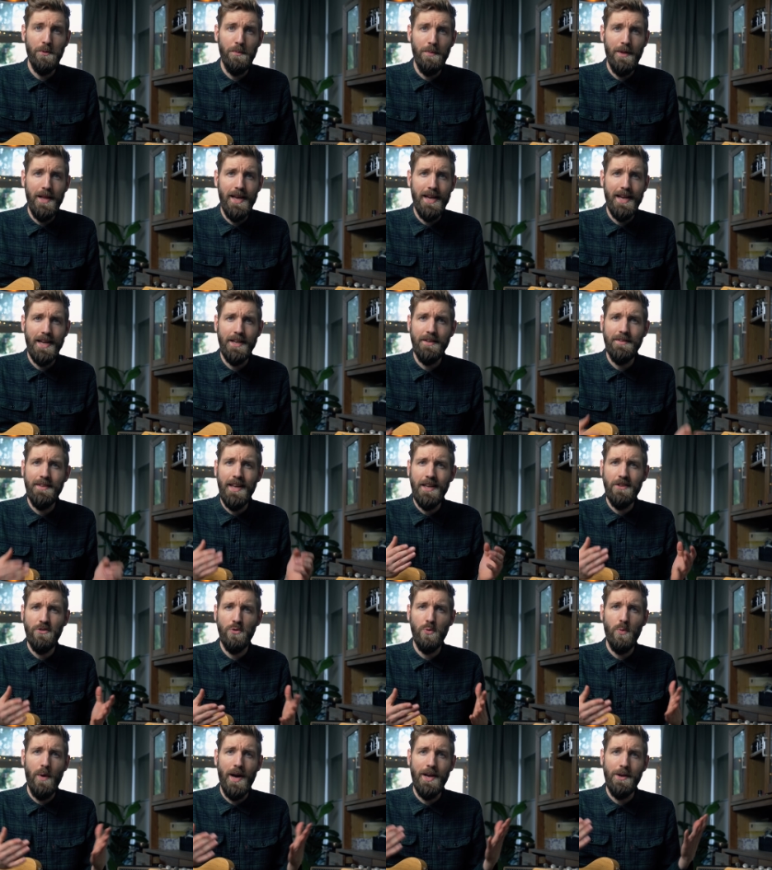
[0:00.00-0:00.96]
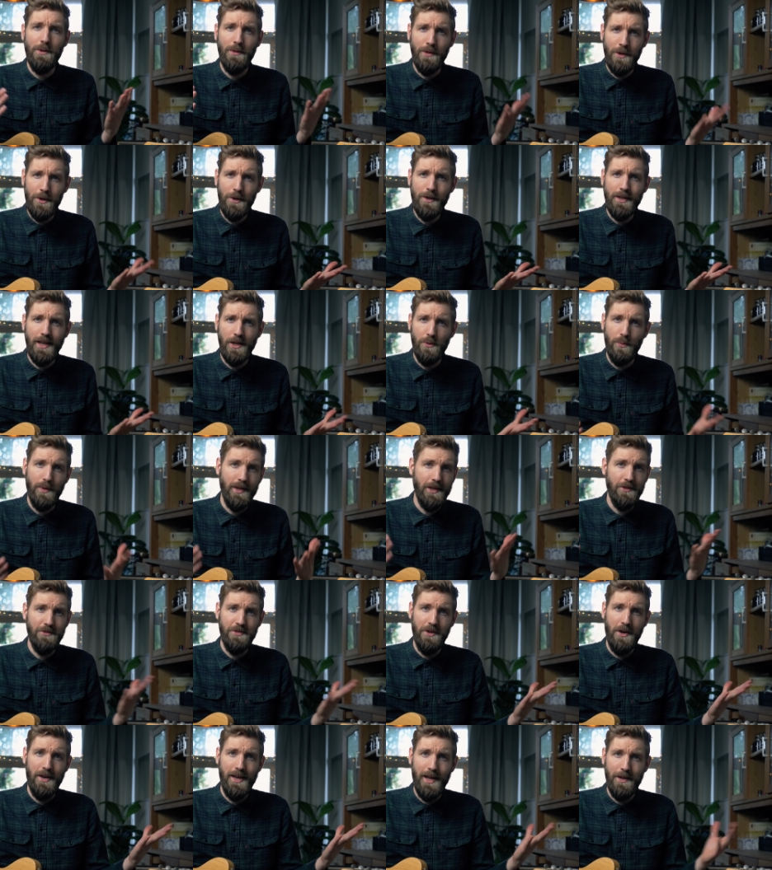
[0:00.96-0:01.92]
to play and that's why you learn it when you
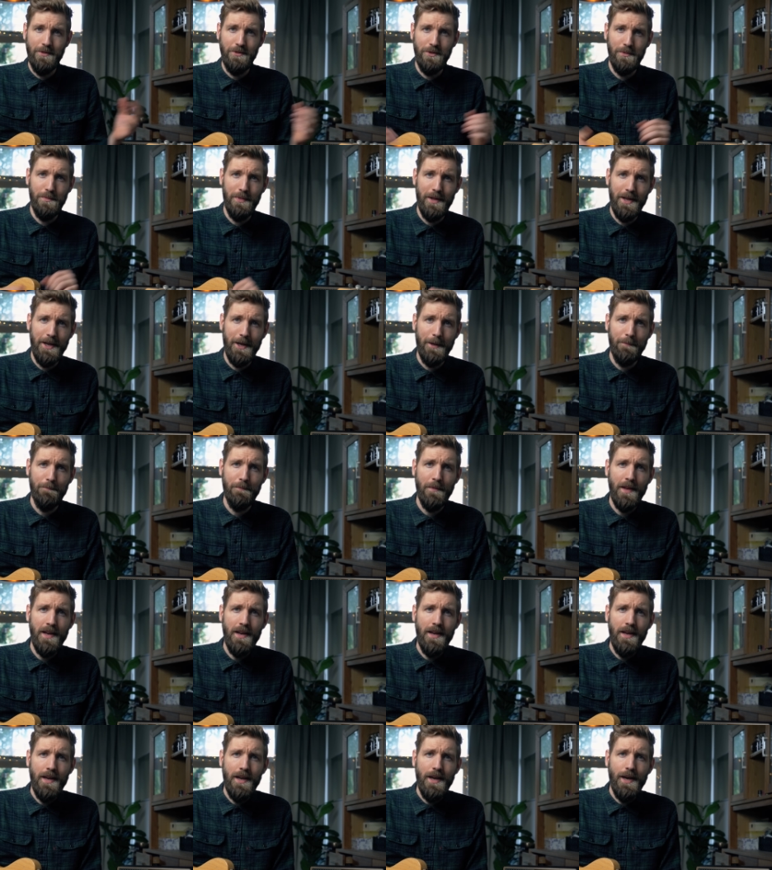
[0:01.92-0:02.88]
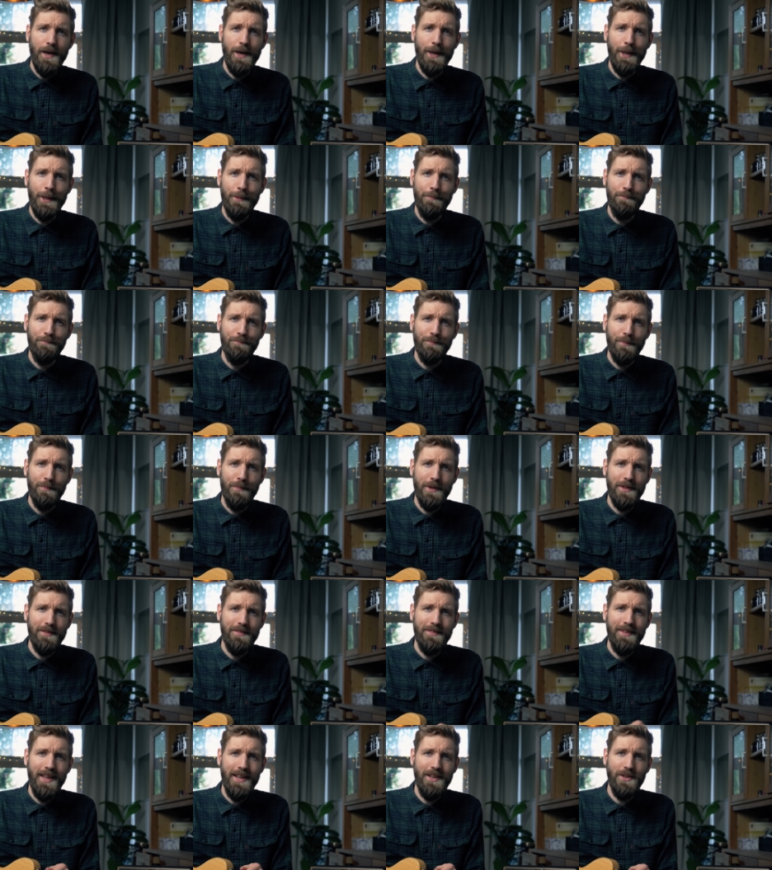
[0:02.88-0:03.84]
start out to play. Um,
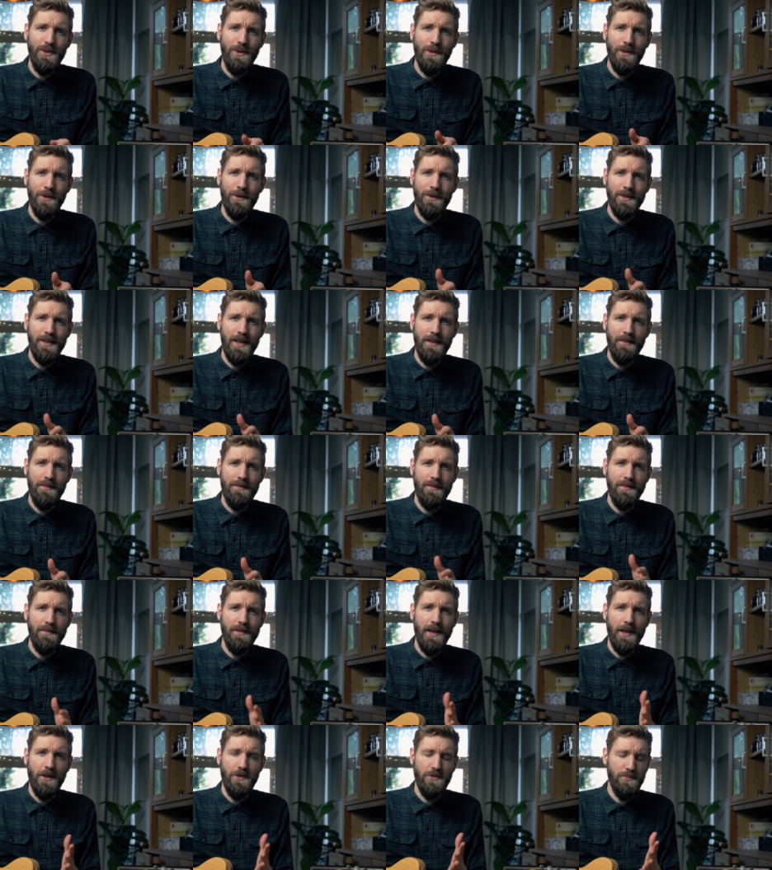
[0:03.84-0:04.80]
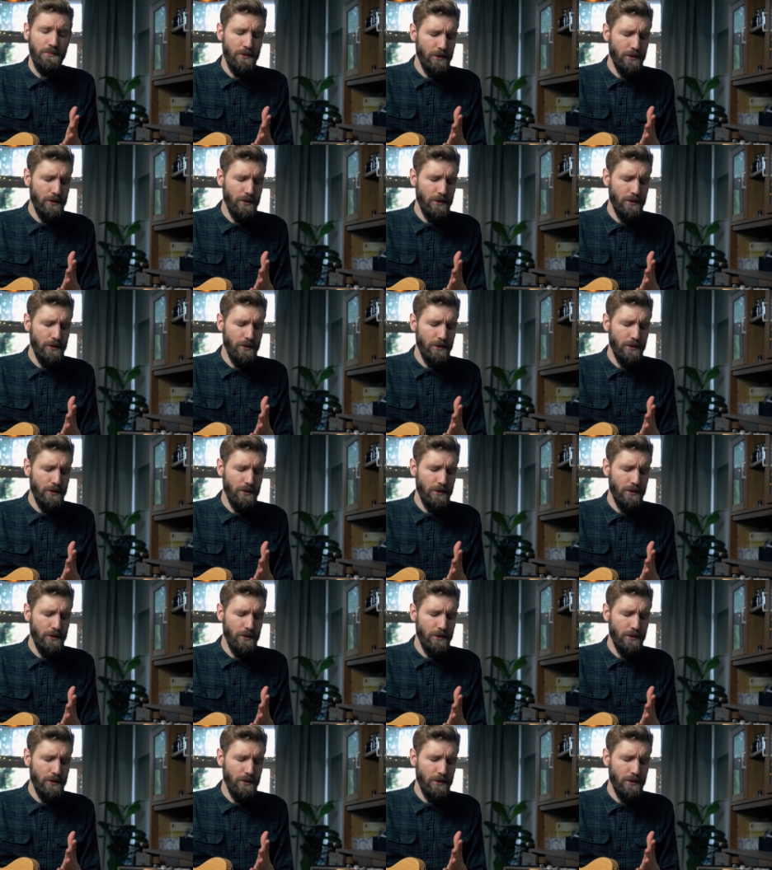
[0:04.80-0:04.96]
but then you learn that there's